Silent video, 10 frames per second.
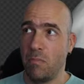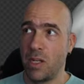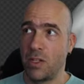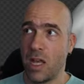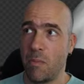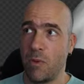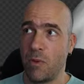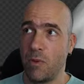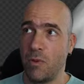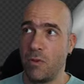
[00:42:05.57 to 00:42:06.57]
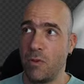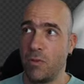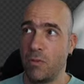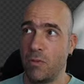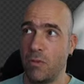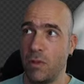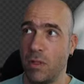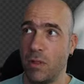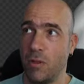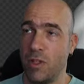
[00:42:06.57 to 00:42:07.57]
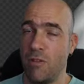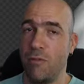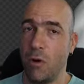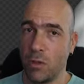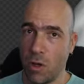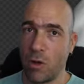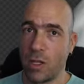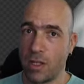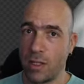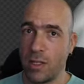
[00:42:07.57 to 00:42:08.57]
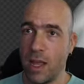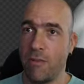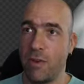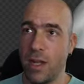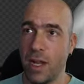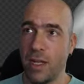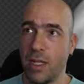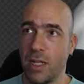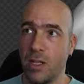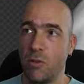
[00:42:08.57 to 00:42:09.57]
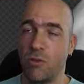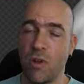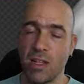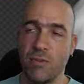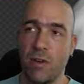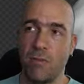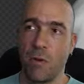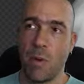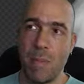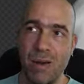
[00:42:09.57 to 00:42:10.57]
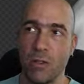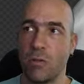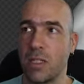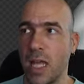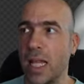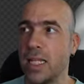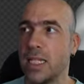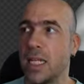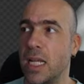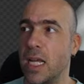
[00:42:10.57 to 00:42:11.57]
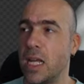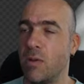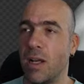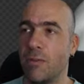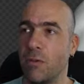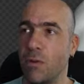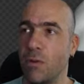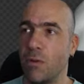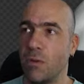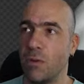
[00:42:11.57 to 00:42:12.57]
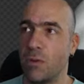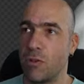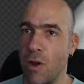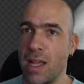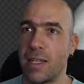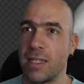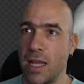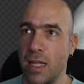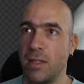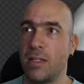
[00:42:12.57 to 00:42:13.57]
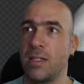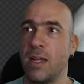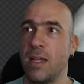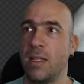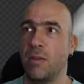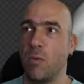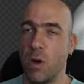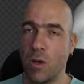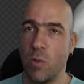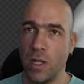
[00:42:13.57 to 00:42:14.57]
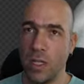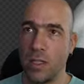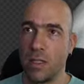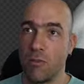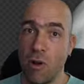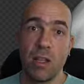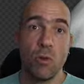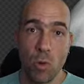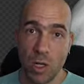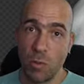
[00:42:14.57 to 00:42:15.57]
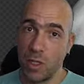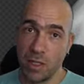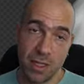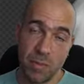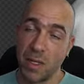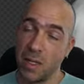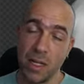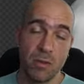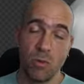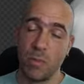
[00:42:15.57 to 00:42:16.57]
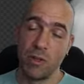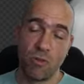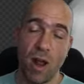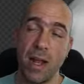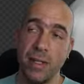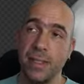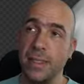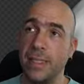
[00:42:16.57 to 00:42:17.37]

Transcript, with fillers: much time you you devote on it every day to transfer from a mouse to stylus, you have to try the stylus and work with it. Try to work with it. In the beginning, it will be try,